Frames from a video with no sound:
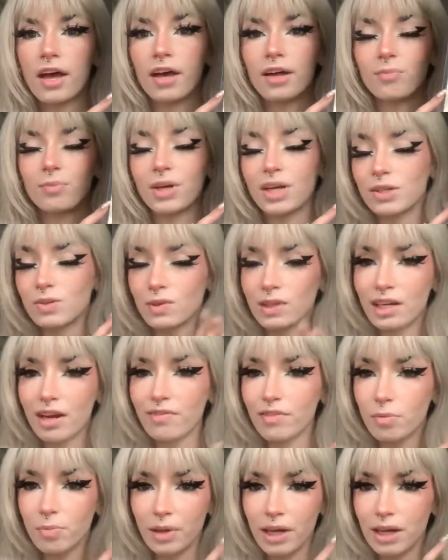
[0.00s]
Because we'd
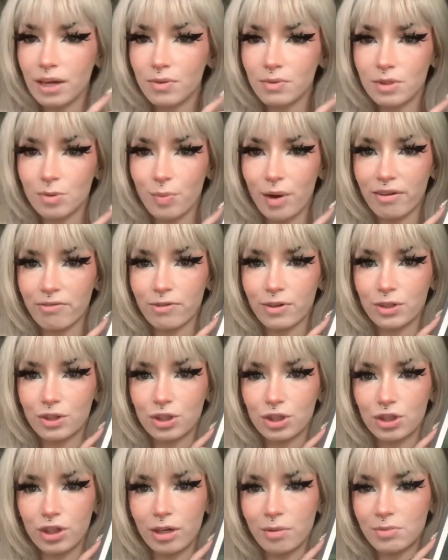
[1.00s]
never been, it was my
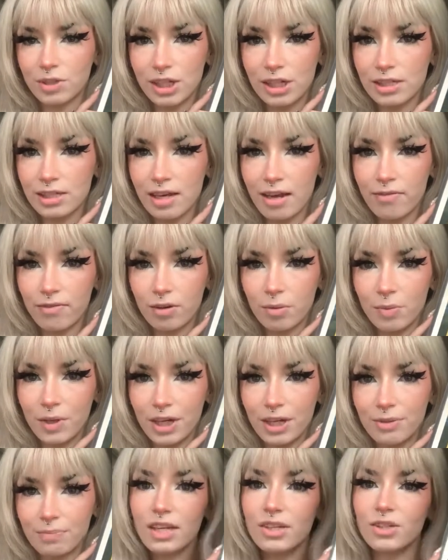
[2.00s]
first trip, she's never
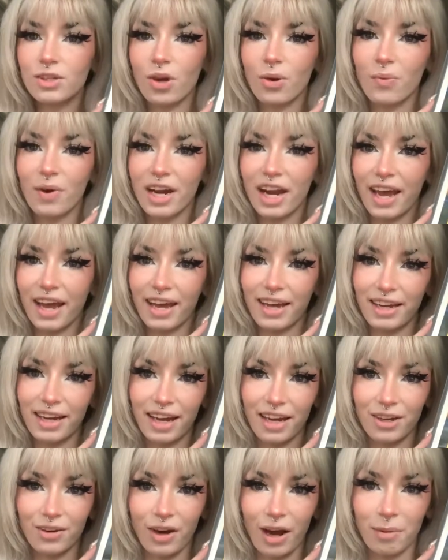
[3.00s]
been. So I went ahead
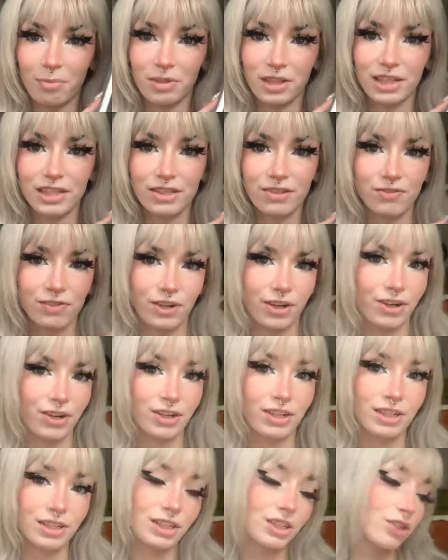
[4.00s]
and grabbed this for her
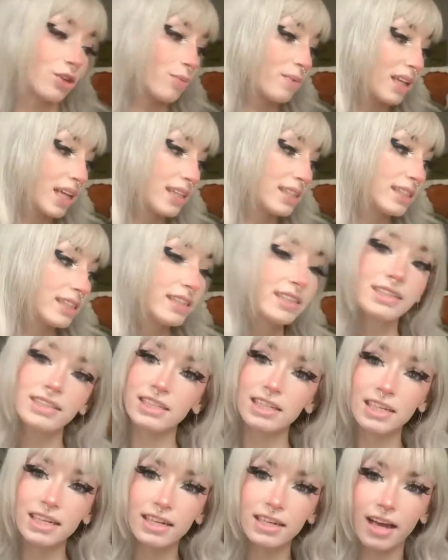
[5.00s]
because she told me that she
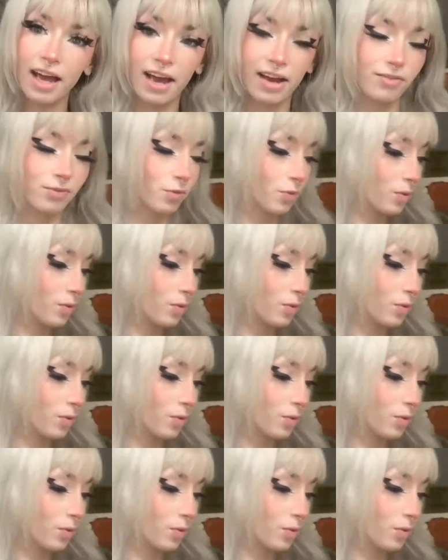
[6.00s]
didn't have